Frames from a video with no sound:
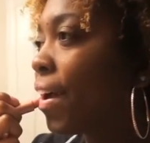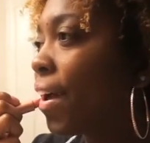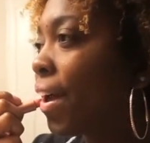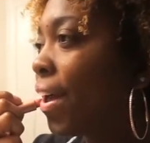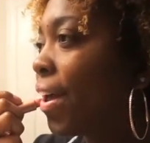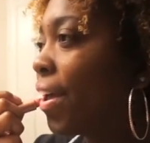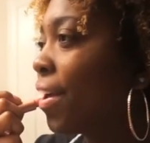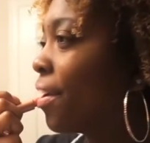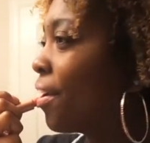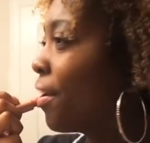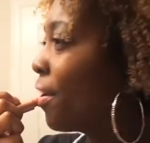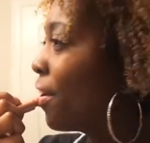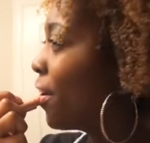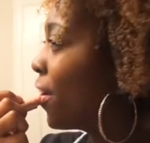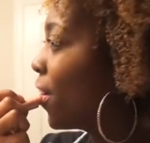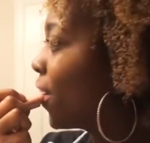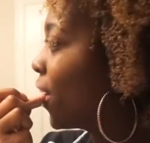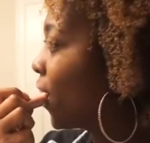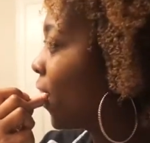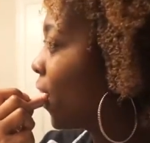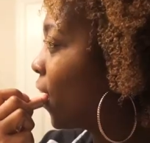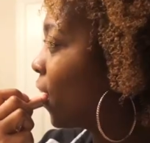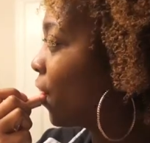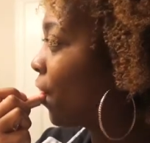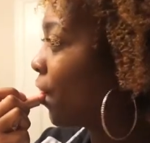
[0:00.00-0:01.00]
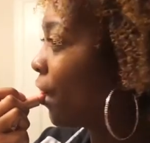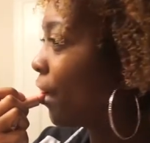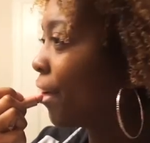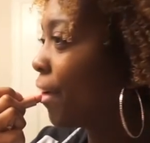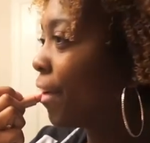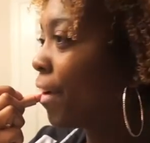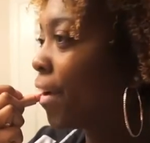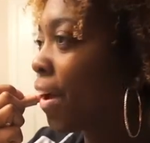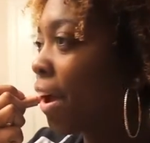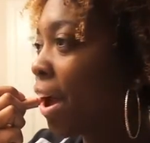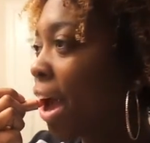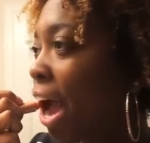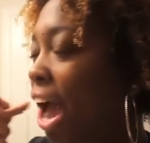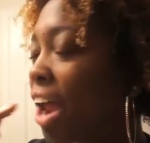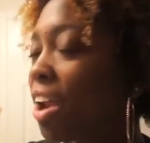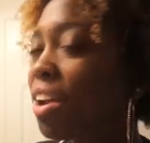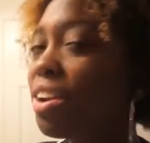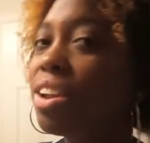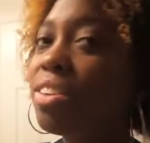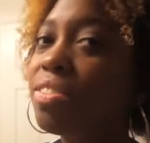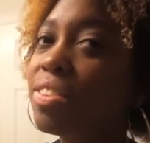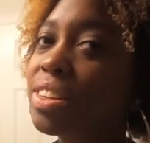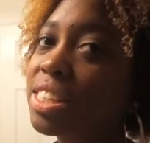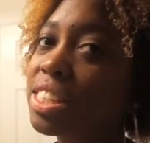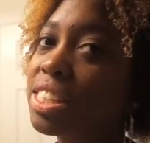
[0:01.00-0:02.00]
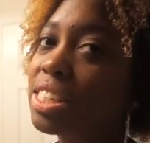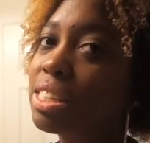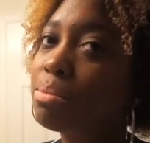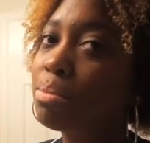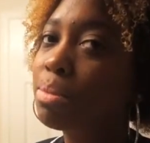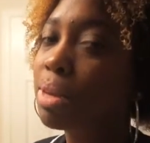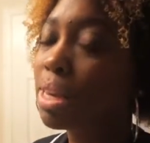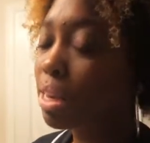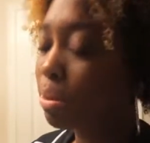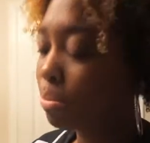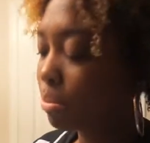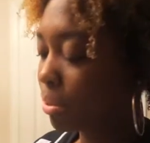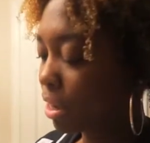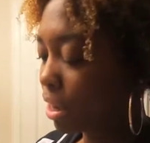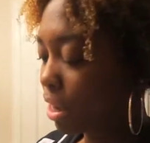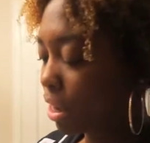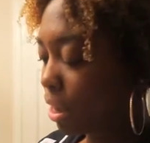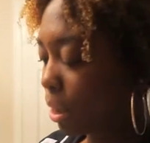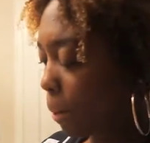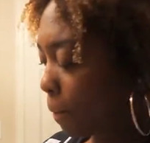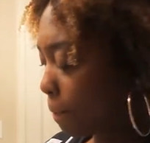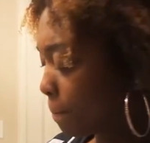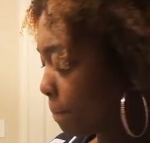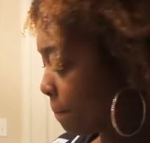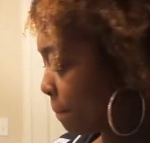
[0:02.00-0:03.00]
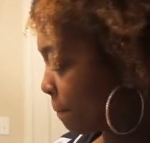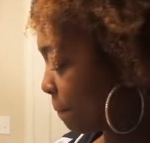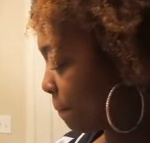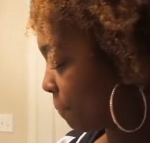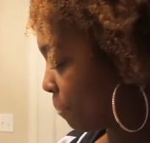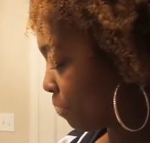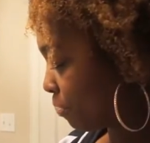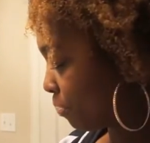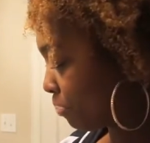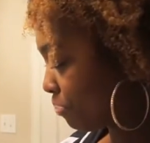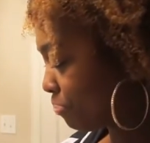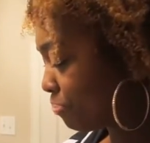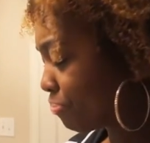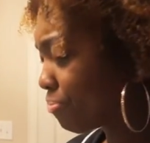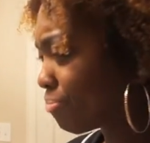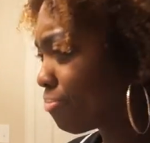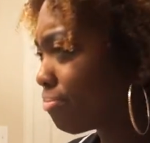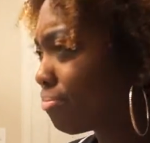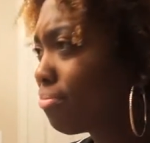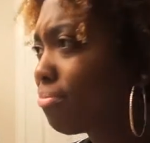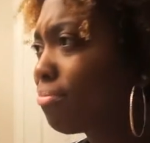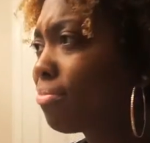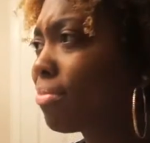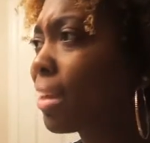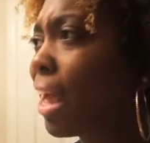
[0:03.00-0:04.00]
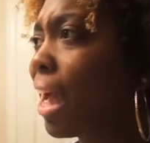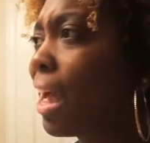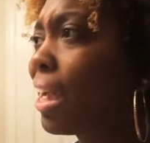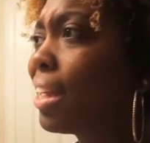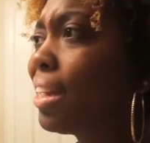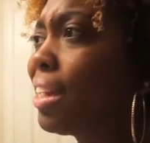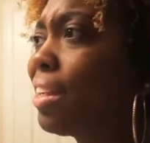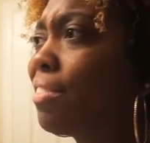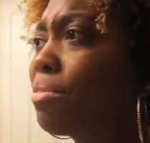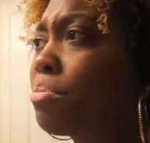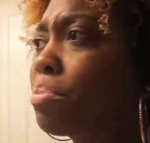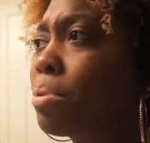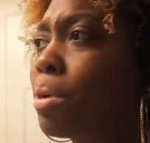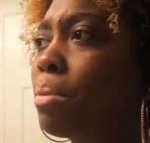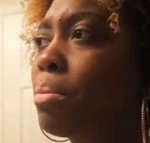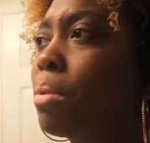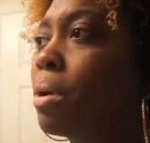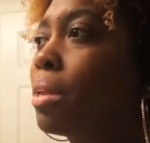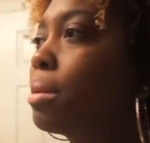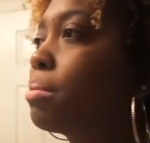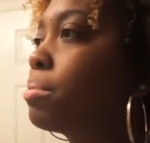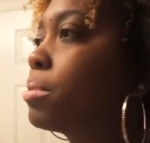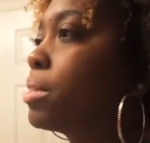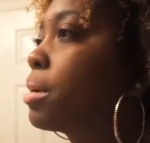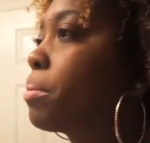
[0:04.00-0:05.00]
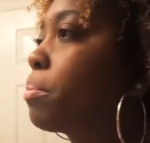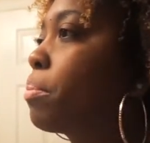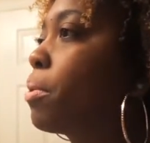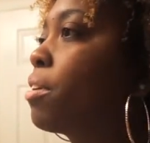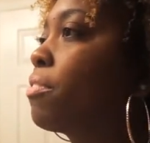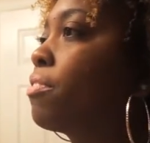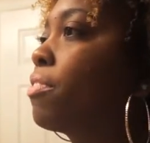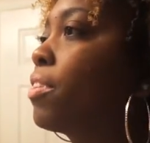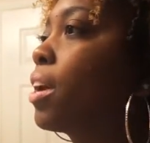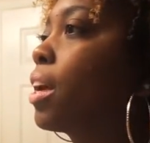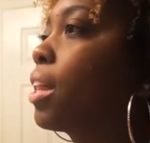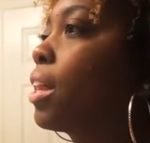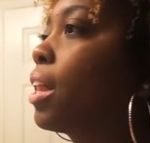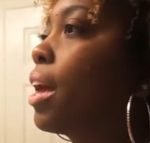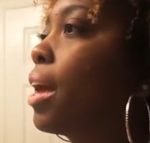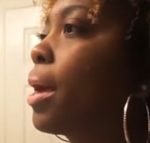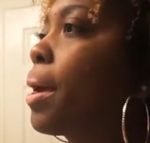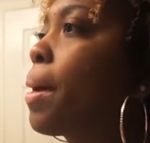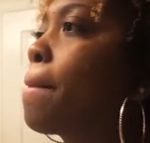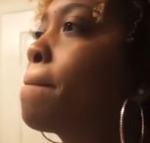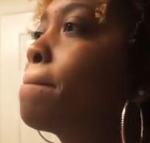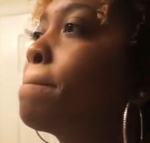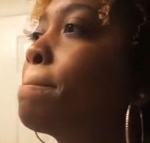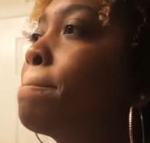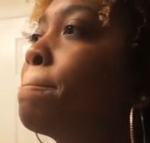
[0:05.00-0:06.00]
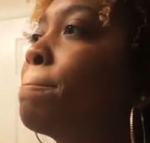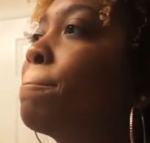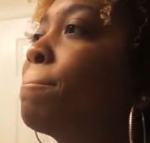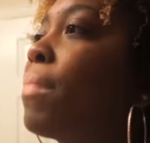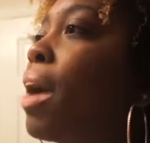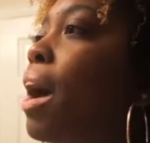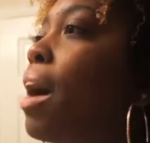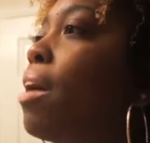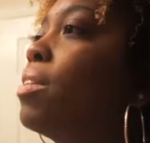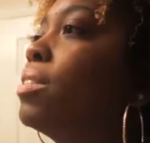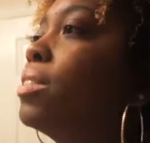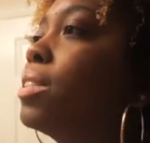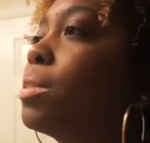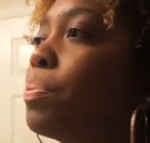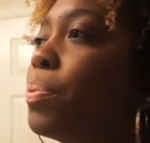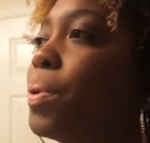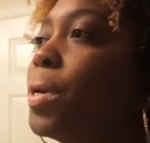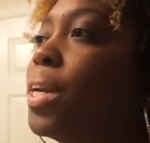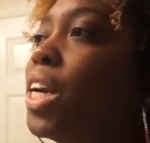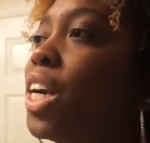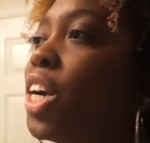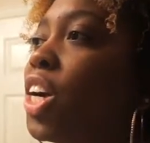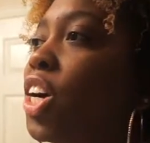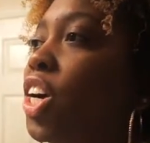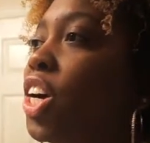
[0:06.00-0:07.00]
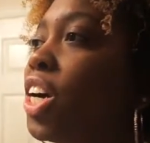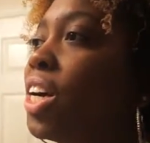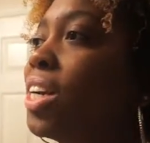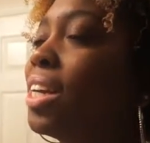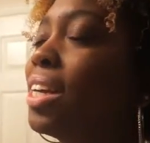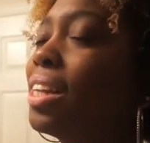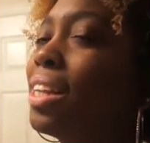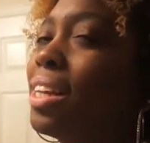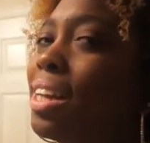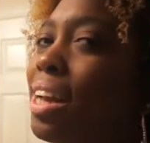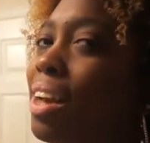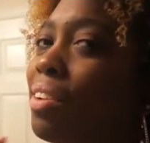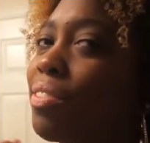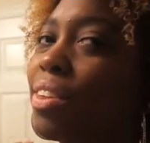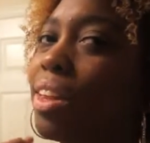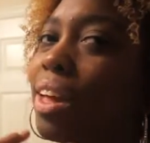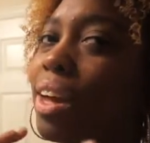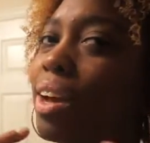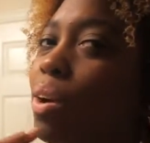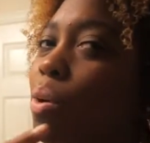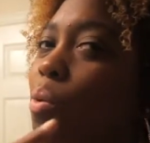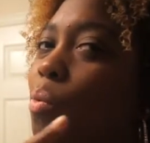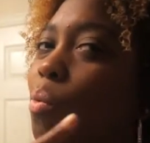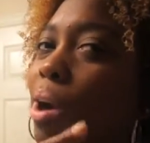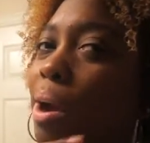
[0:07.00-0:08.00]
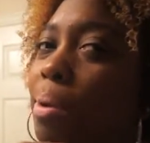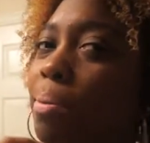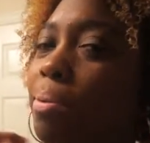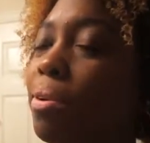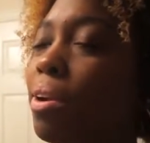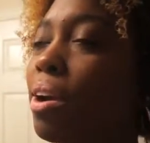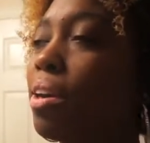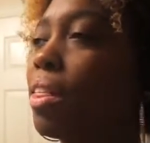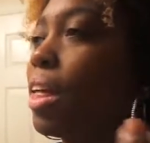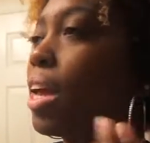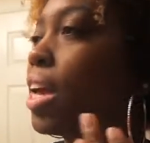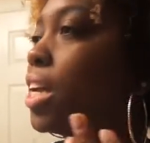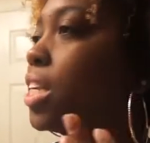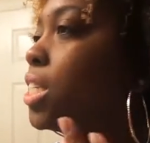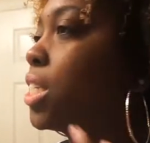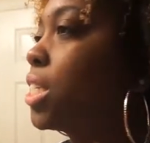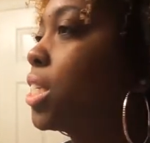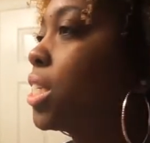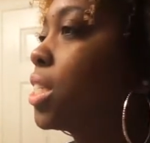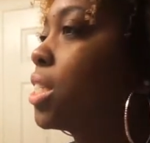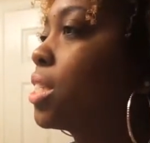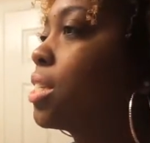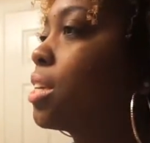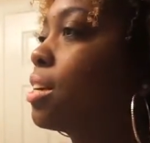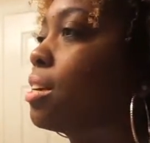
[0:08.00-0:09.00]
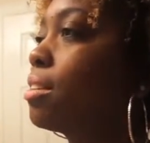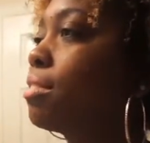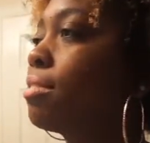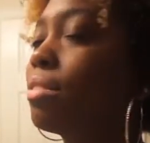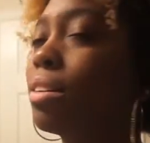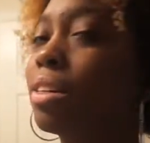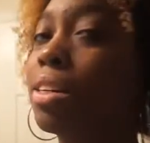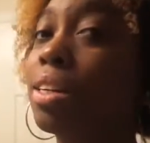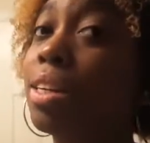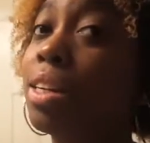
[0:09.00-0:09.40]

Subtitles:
I don't know if it's just me, but I can never put on my lipstick perfect. Like, I always put it on and then have to like wipe around the edges and stuff.